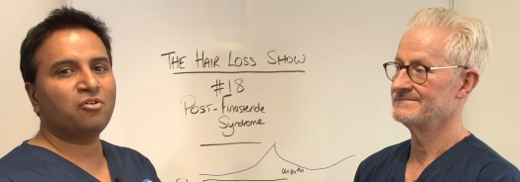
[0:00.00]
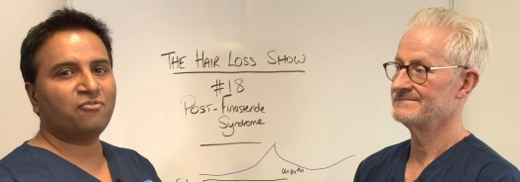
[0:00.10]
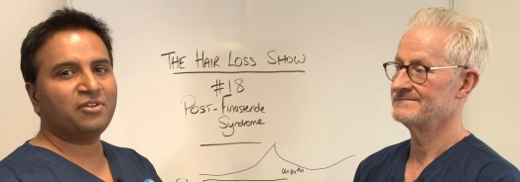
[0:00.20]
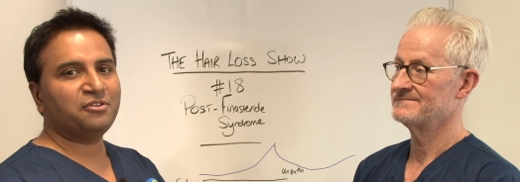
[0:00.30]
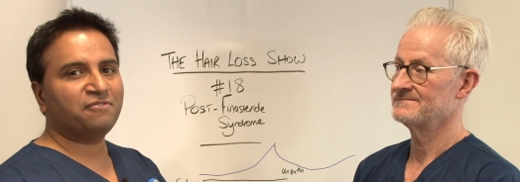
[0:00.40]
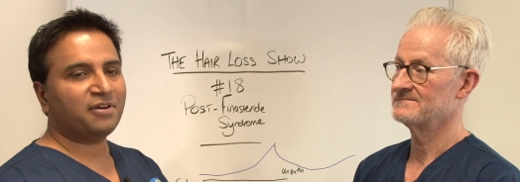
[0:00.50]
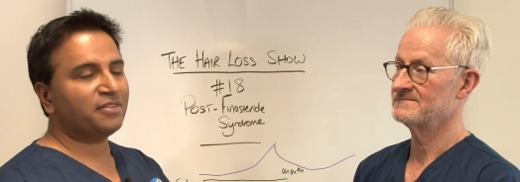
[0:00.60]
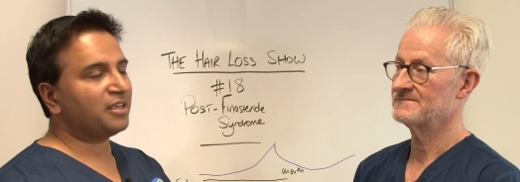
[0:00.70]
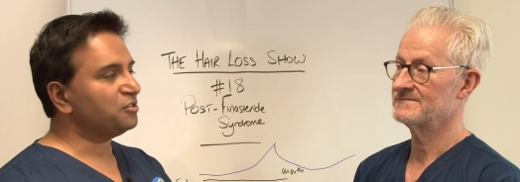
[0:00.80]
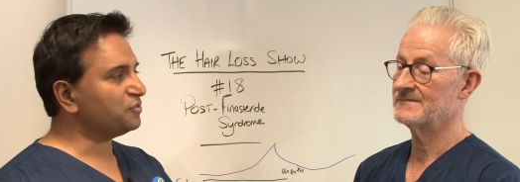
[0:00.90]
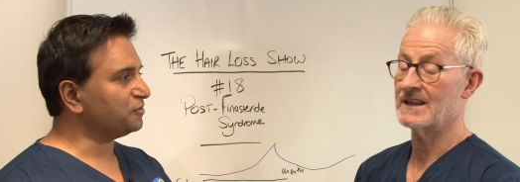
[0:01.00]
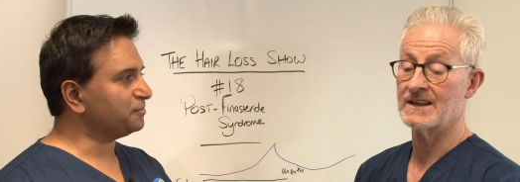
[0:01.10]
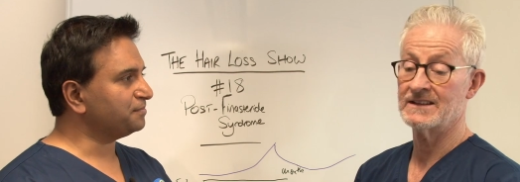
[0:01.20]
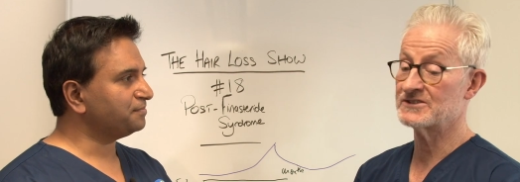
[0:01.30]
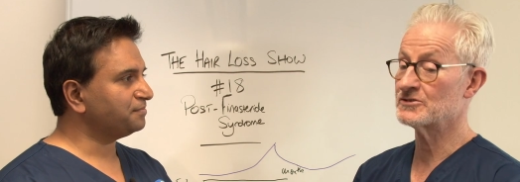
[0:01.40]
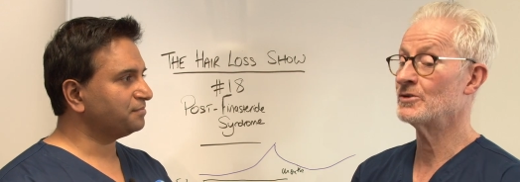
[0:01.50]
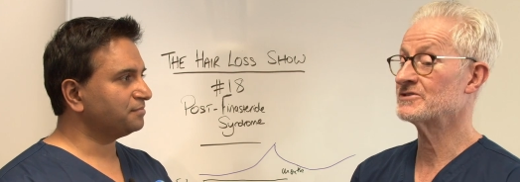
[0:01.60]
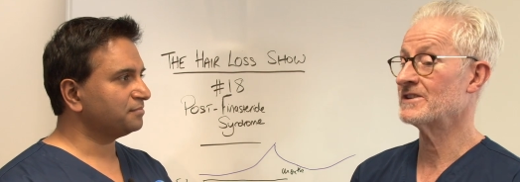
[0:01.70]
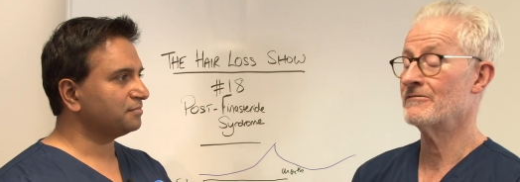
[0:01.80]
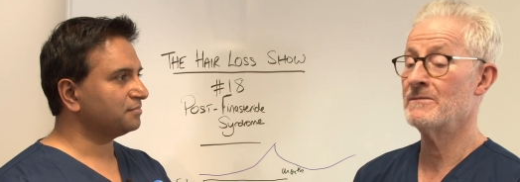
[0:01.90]
Speaker 1: hopefully you find that useful. And
Speaker 2: let's
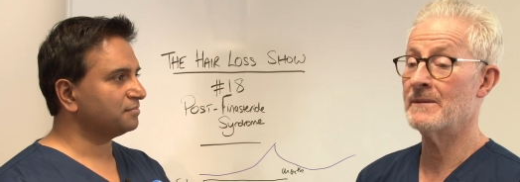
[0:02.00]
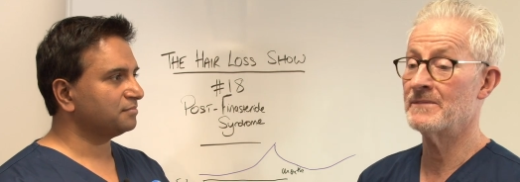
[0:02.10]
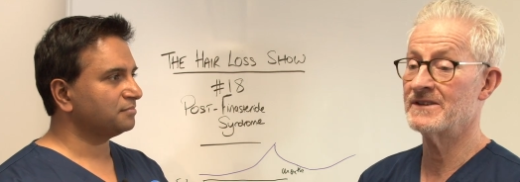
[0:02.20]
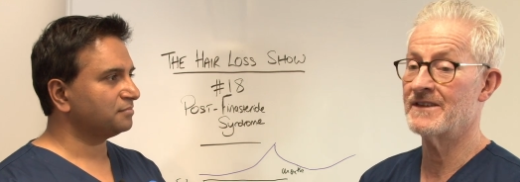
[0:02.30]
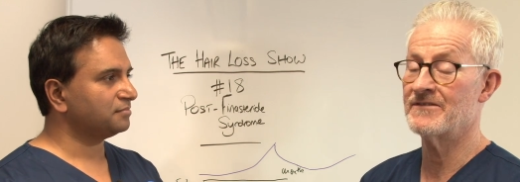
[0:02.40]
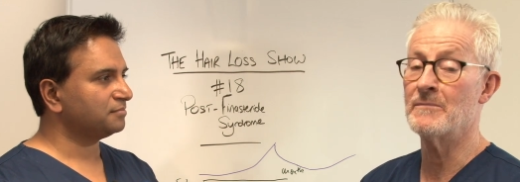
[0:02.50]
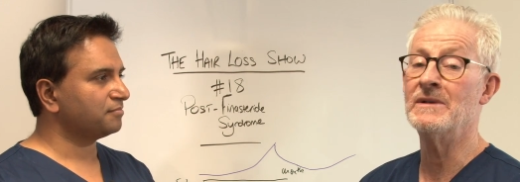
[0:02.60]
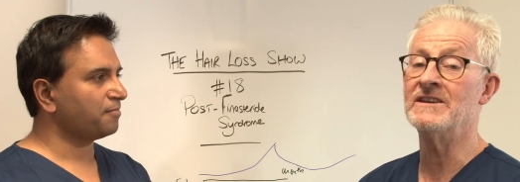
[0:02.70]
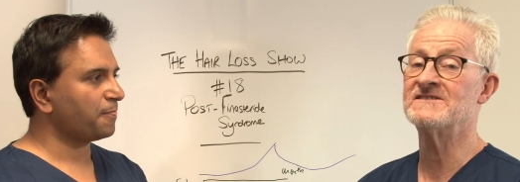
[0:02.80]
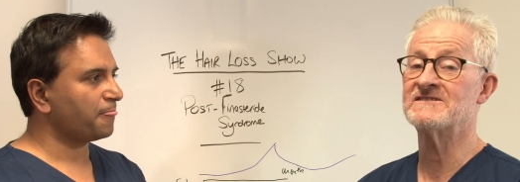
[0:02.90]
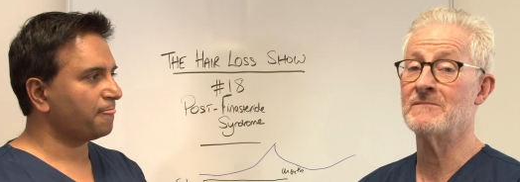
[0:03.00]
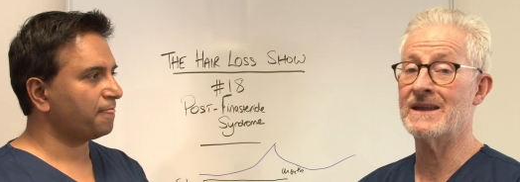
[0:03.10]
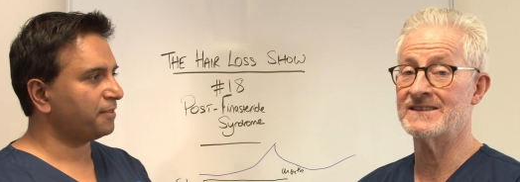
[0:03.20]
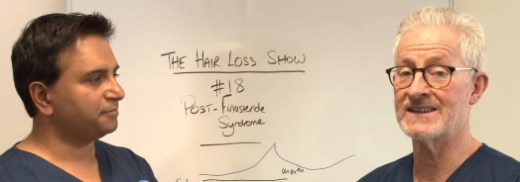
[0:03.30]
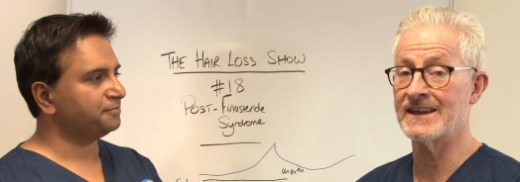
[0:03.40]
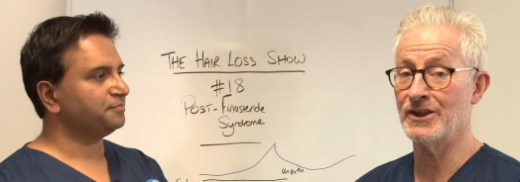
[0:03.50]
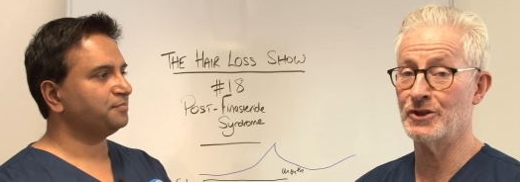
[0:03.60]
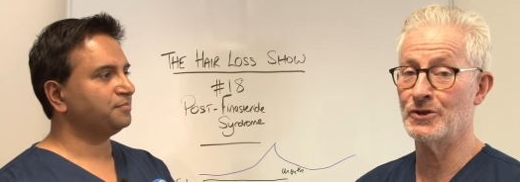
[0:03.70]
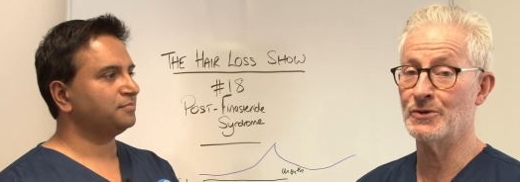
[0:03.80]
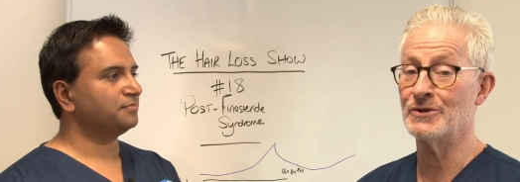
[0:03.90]
also remember that the millions of men
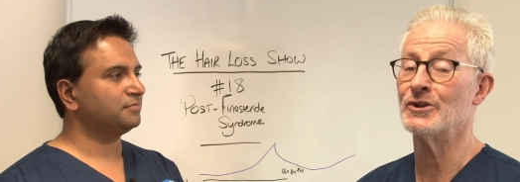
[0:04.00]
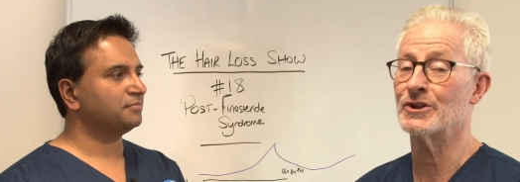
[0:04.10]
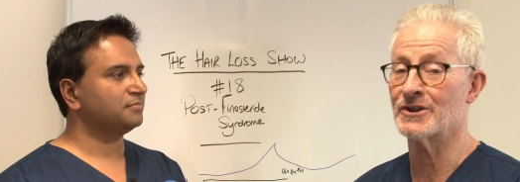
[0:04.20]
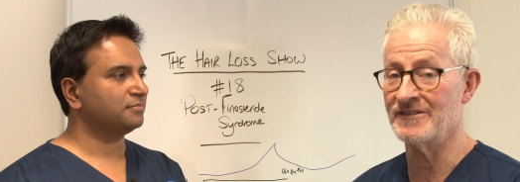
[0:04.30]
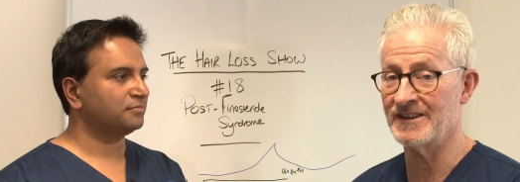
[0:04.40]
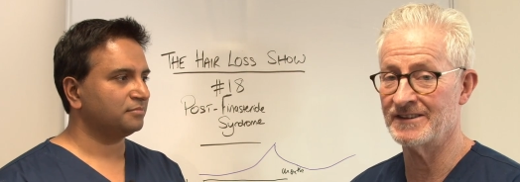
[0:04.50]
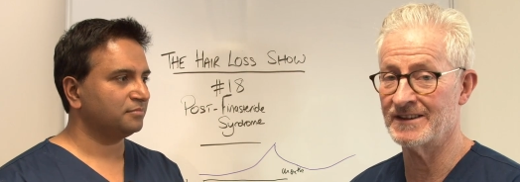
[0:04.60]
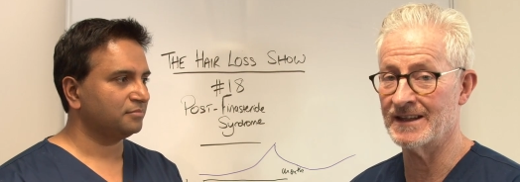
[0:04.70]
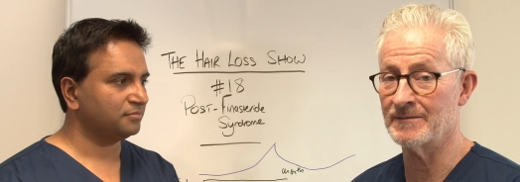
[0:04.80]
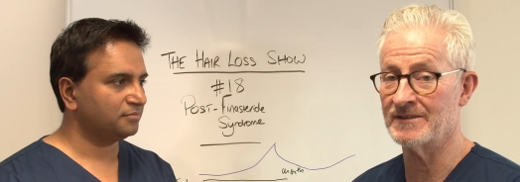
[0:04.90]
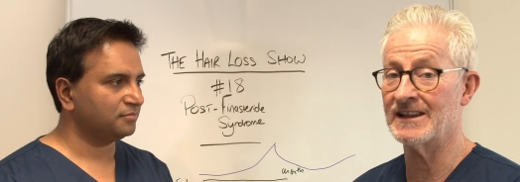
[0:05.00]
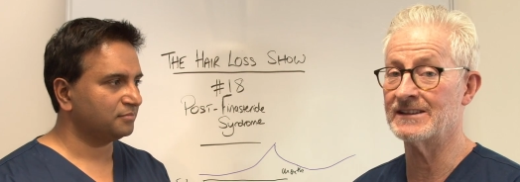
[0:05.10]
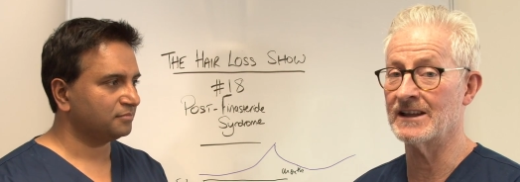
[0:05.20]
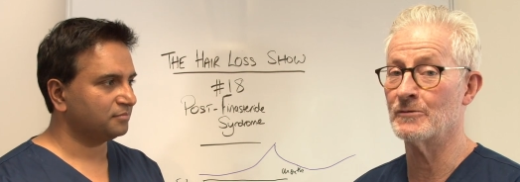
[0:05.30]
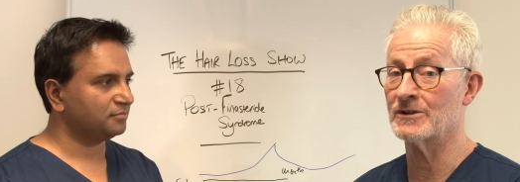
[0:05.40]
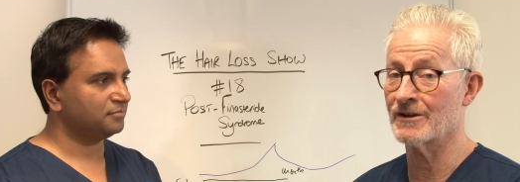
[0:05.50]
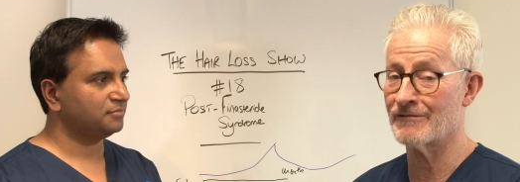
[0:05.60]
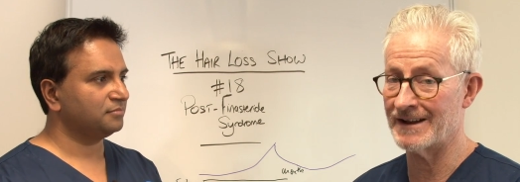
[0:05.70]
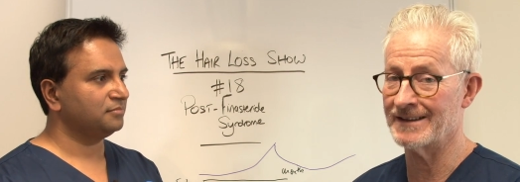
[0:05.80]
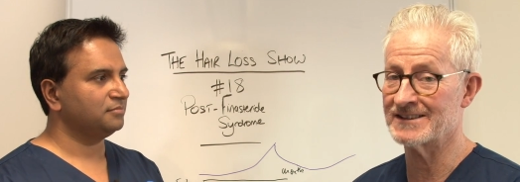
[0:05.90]
taking it who are not on the internet telling what a
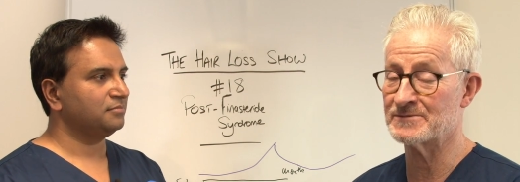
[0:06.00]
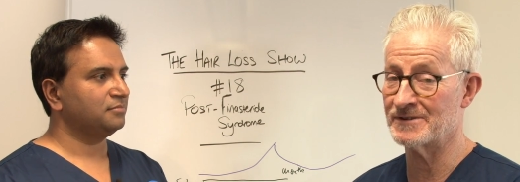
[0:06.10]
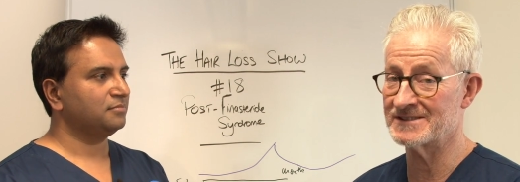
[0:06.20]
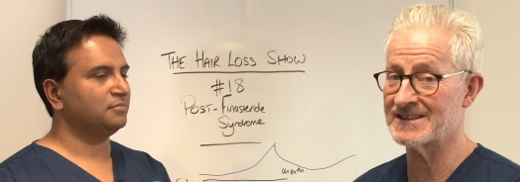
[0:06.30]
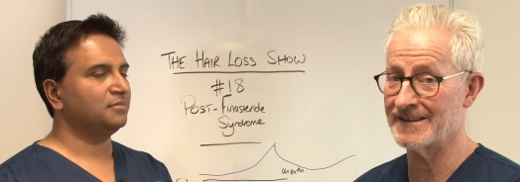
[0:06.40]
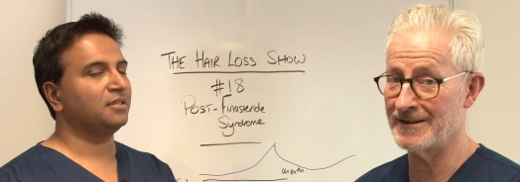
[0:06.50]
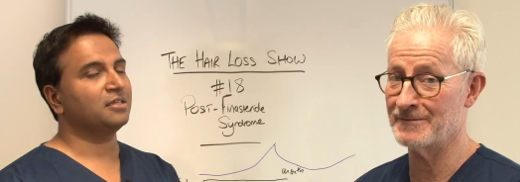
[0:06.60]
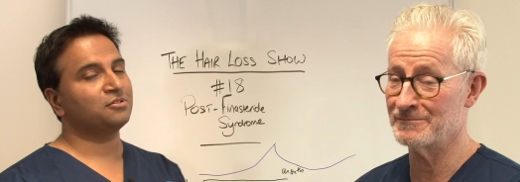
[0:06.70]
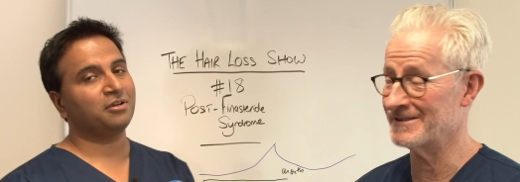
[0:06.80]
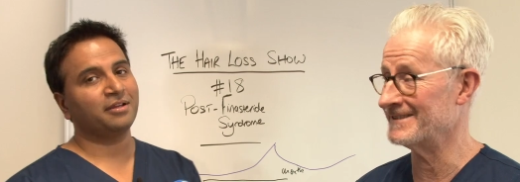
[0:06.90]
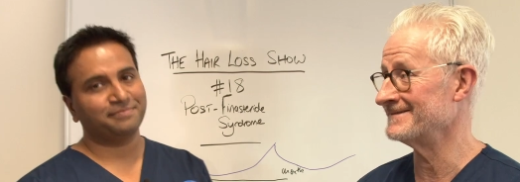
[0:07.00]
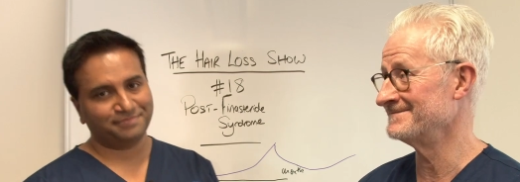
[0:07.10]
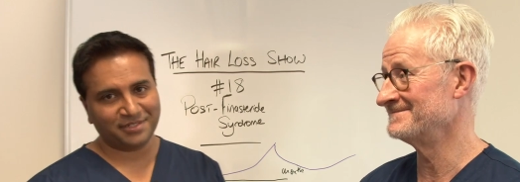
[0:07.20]
great experience they've had That's with right. it.